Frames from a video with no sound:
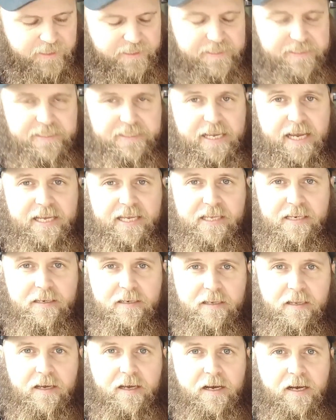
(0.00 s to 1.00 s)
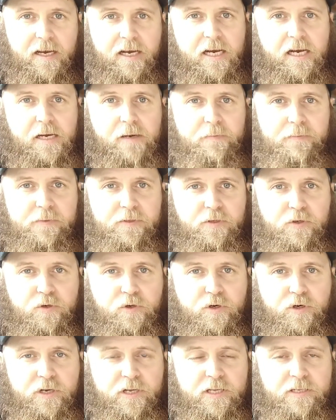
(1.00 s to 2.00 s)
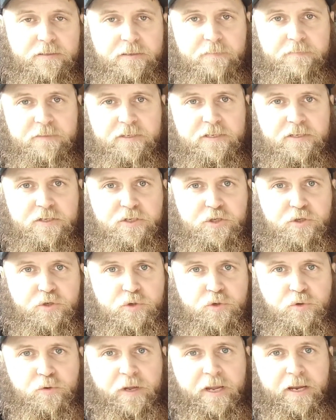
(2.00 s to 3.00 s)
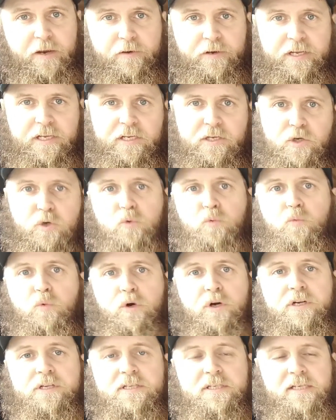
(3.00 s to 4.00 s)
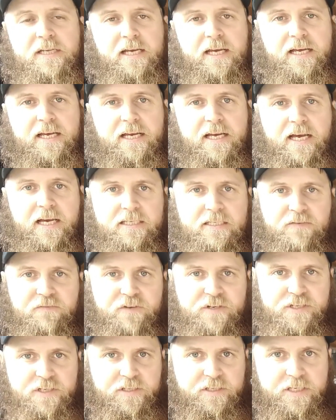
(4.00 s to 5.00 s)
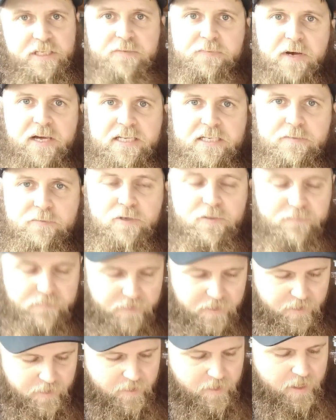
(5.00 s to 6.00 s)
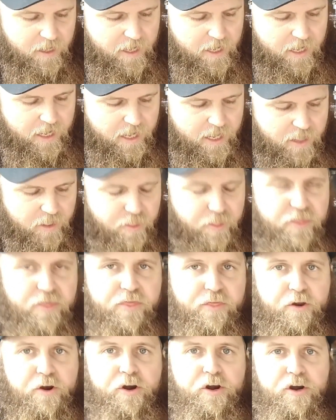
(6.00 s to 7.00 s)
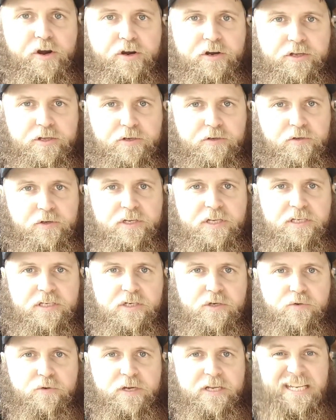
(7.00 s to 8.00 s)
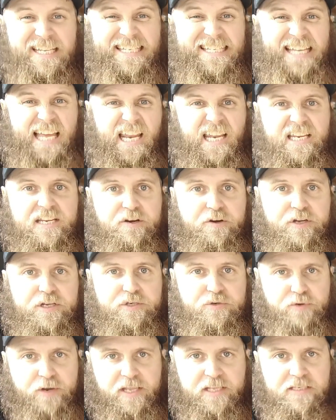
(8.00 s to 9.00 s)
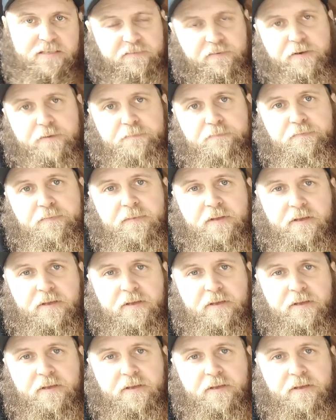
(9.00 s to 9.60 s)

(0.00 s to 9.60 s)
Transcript: Second, you're attempting to aerate your wort as efficiently as possible. And third, you're looking to create a sanitary transfer.